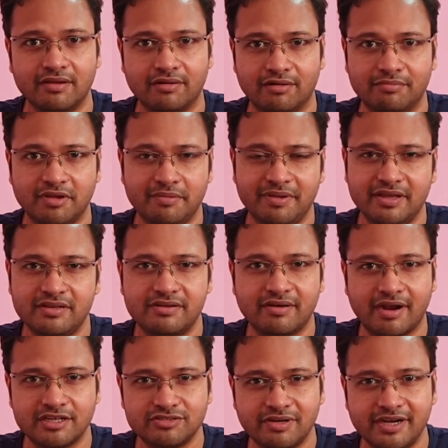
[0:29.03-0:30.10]
or maybe it
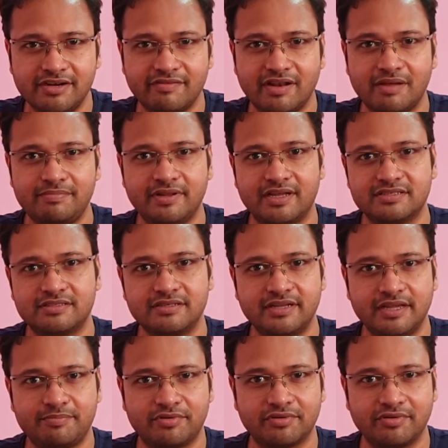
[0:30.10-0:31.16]
gradually developed as the
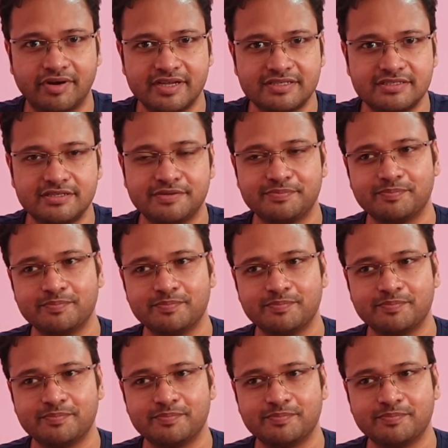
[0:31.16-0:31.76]
day progressed,